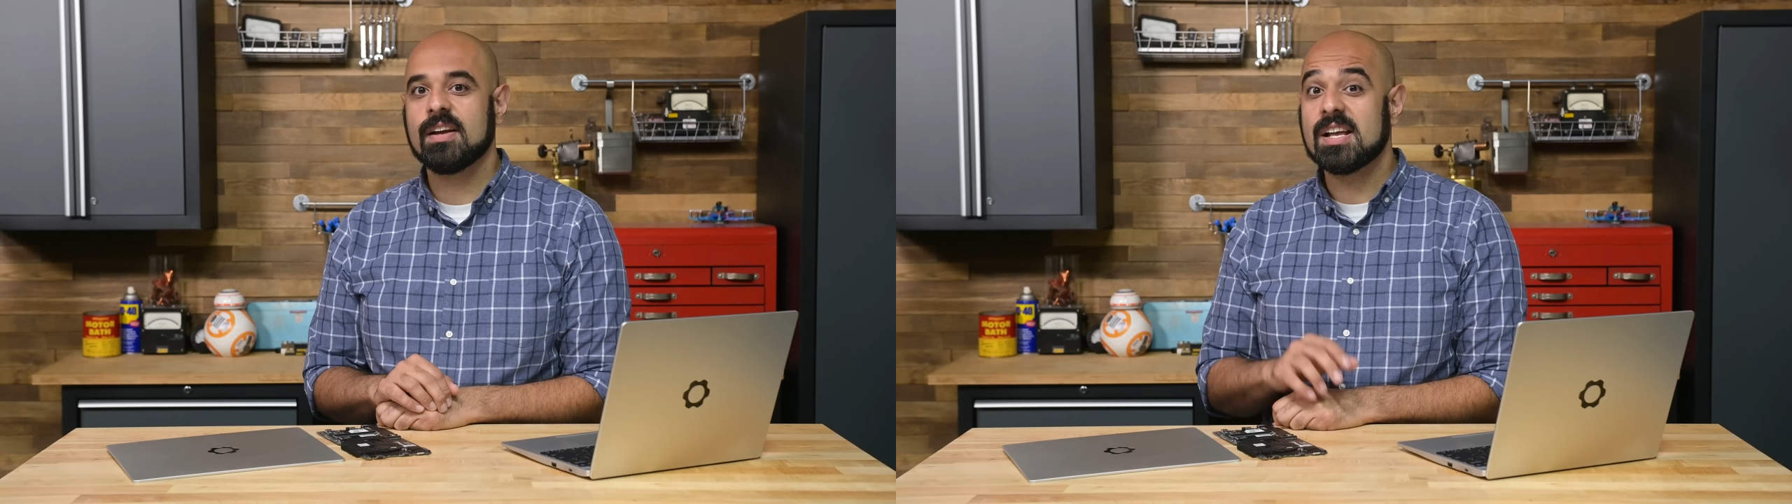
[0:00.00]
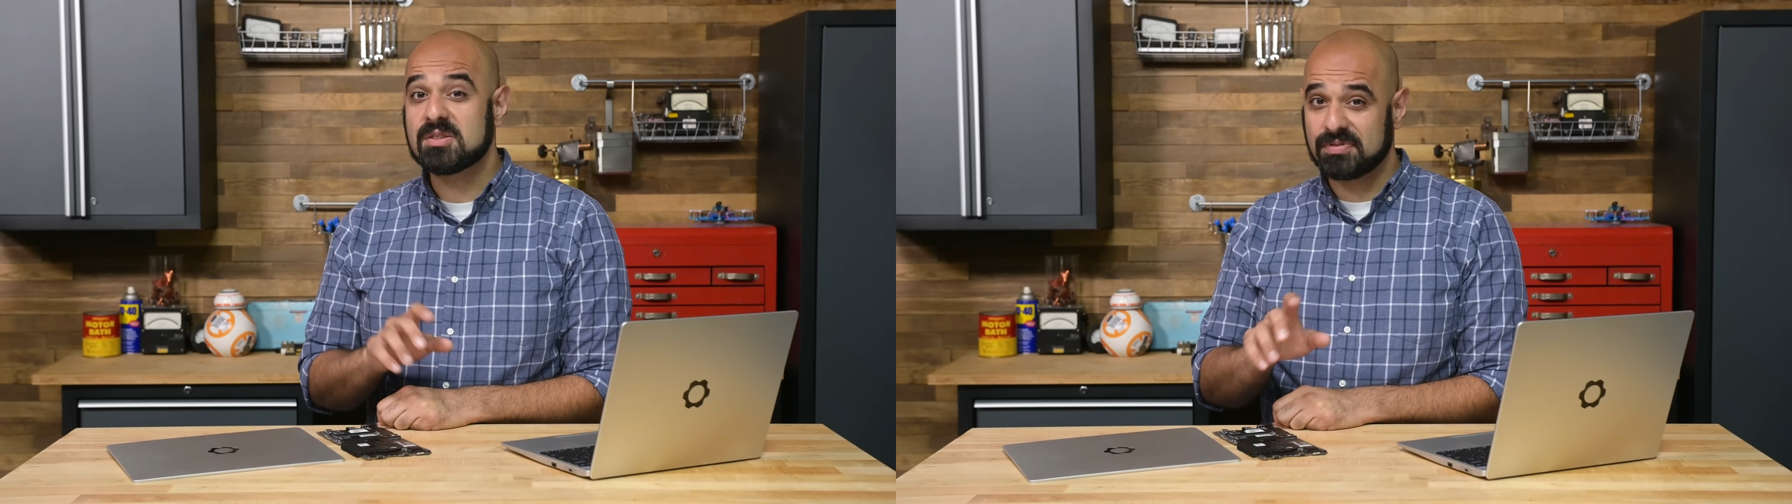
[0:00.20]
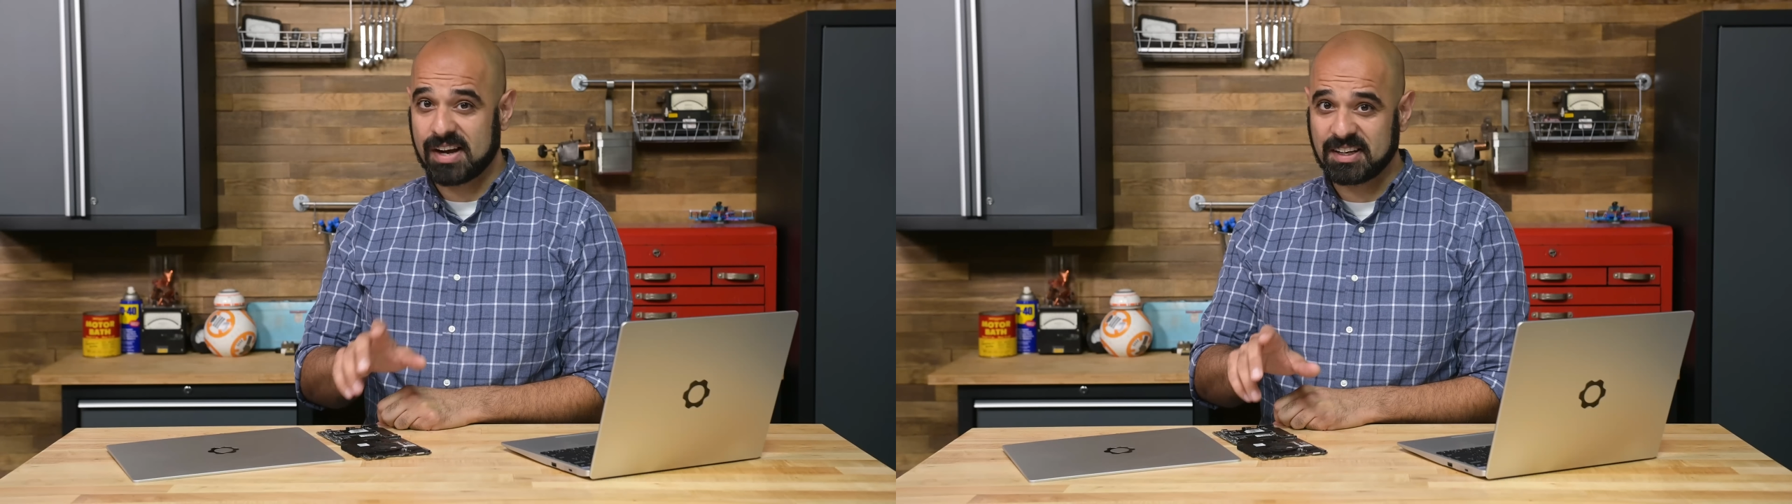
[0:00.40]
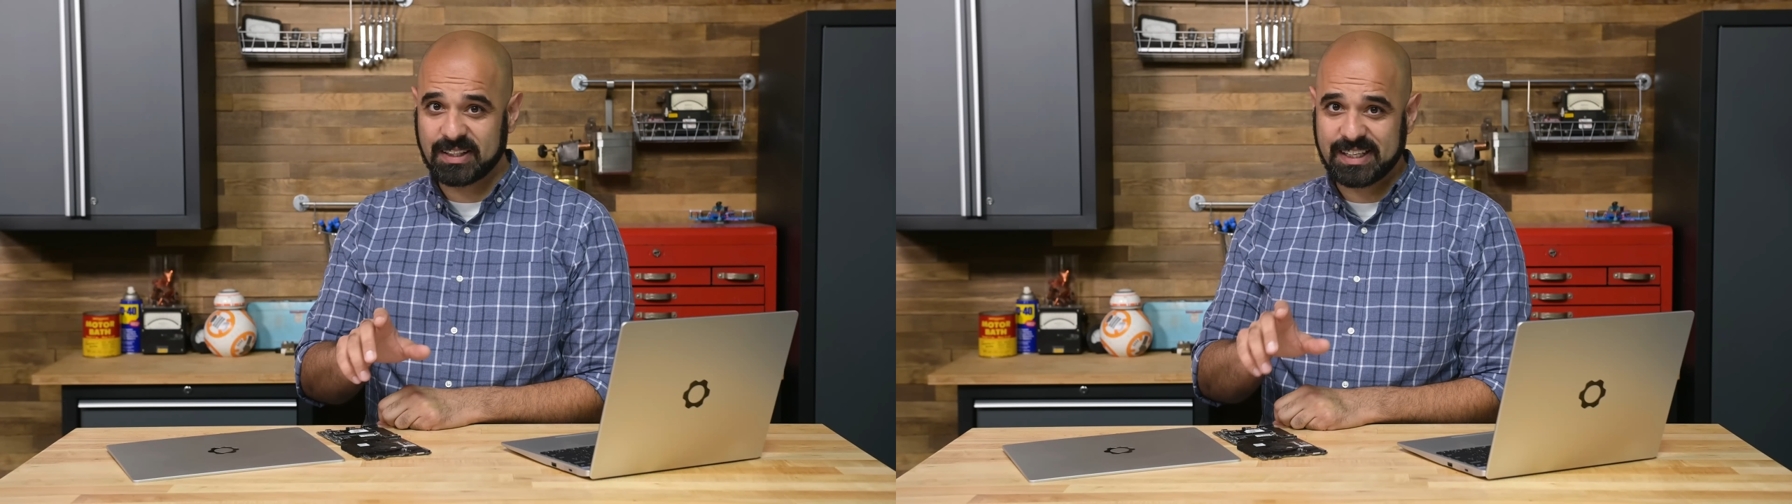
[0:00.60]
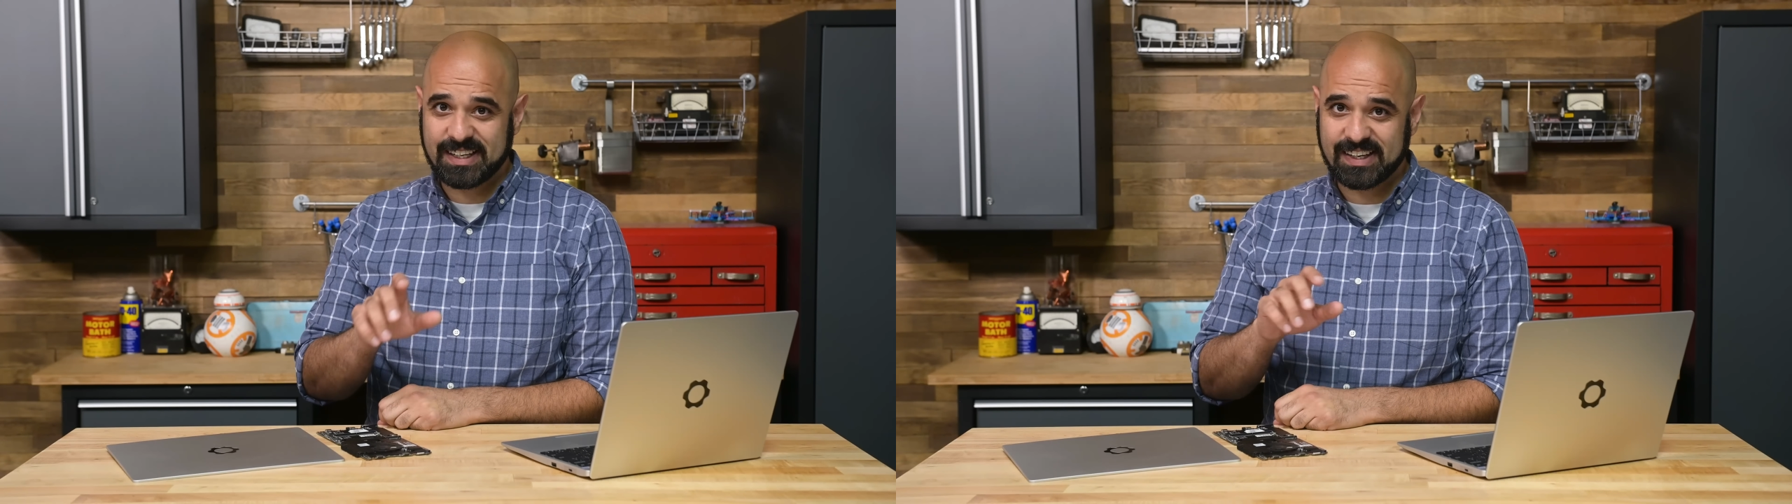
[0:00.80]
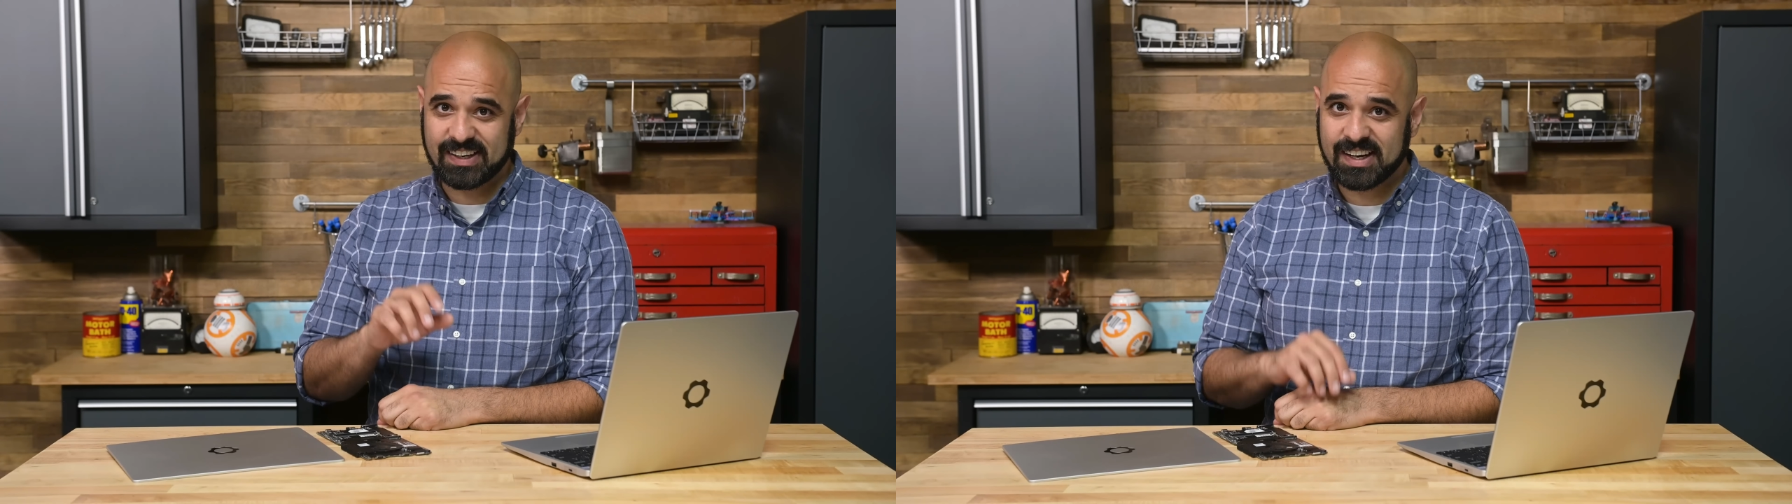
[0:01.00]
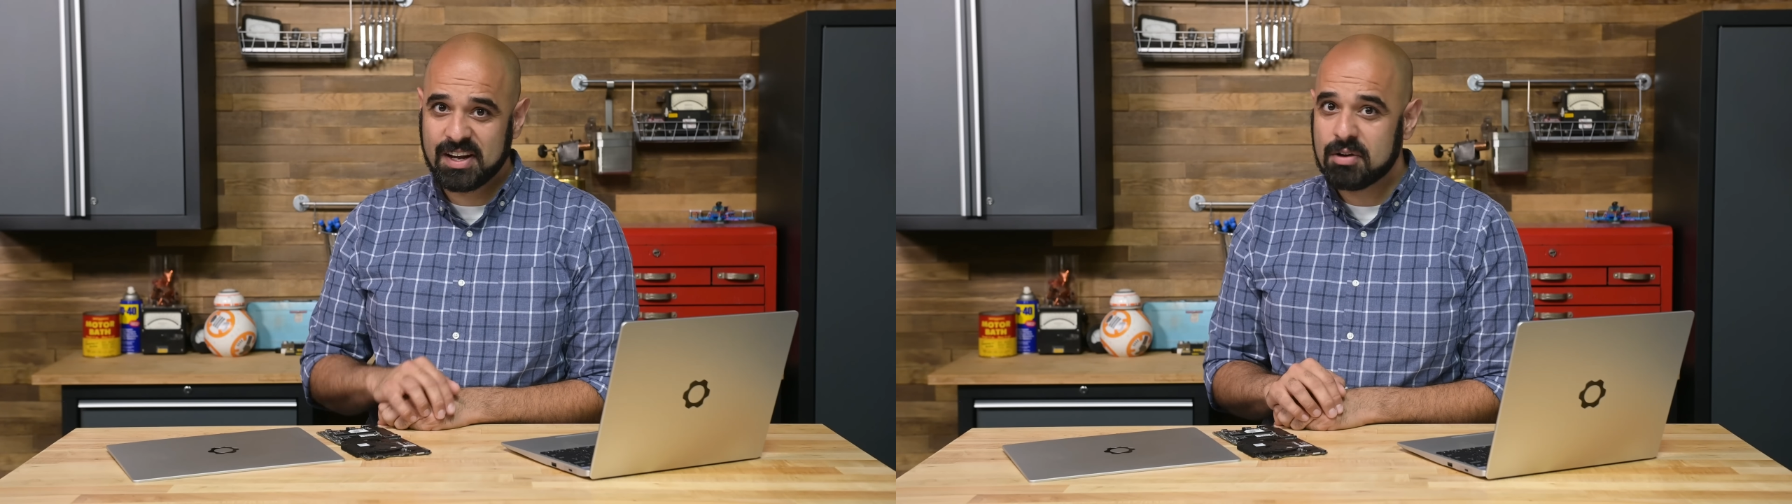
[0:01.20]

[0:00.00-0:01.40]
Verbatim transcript: It's finally here.